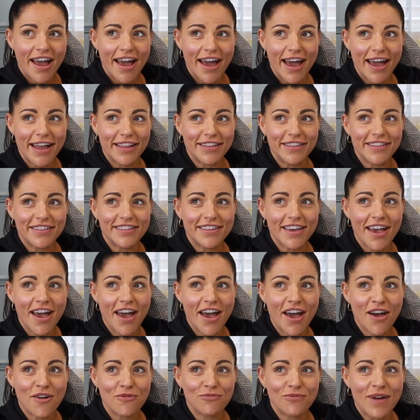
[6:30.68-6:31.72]
And
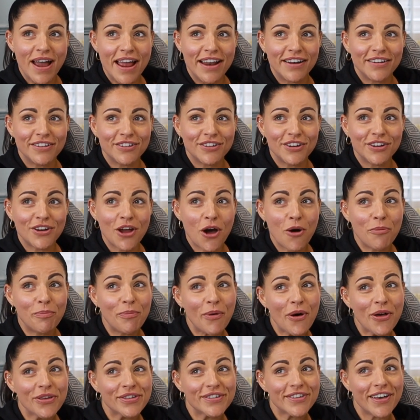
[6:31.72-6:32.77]
when good old
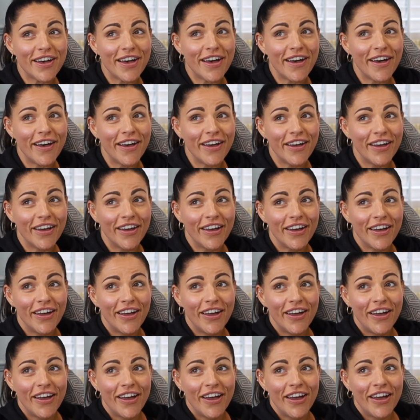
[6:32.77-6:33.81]
Bozza
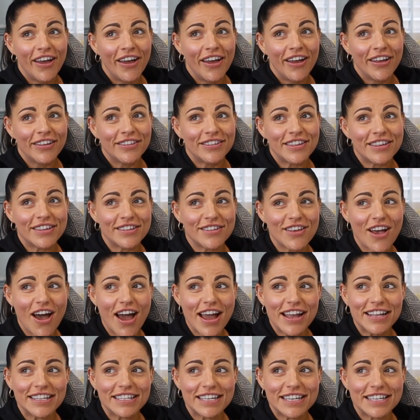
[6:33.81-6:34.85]

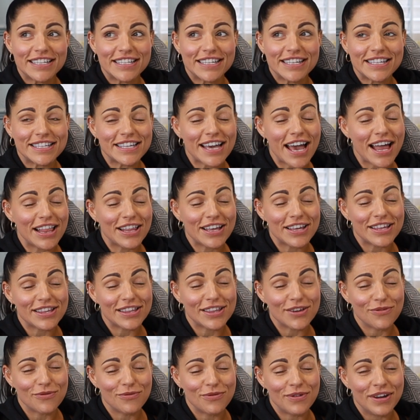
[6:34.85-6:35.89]
decided to tell us
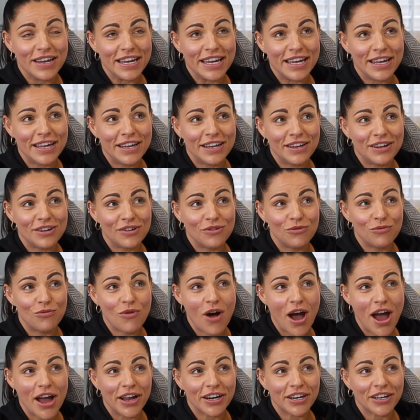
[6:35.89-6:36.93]
that we
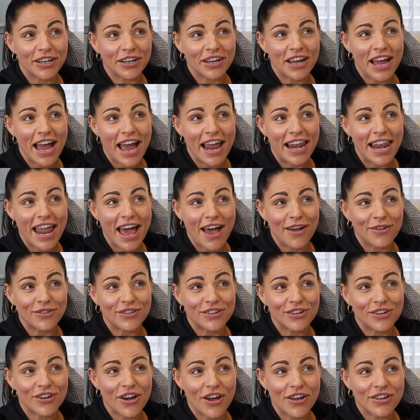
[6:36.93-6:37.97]
weren't allowed
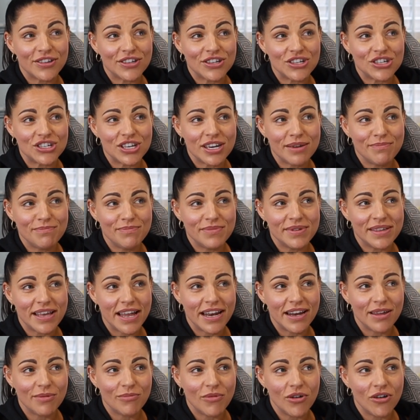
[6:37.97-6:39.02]
to go to gyms
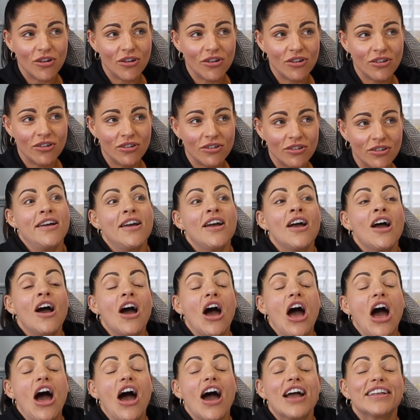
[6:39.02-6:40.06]
anymore,
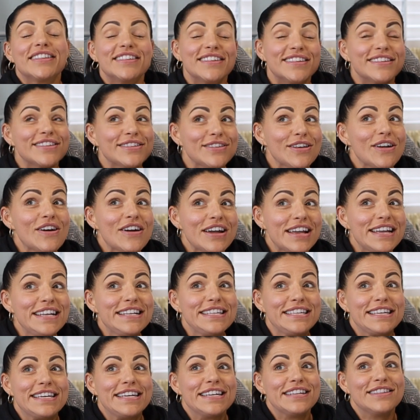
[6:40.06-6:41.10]
I
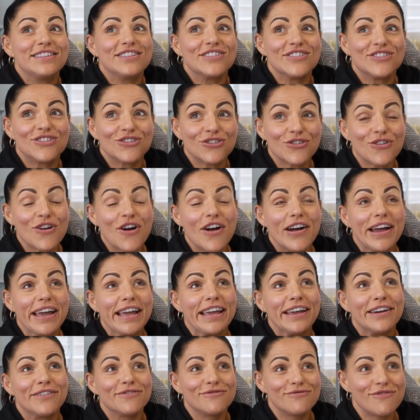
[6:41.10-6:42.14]
decided to
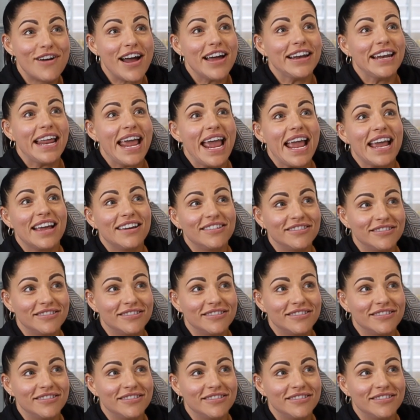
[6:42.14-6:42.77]
try running.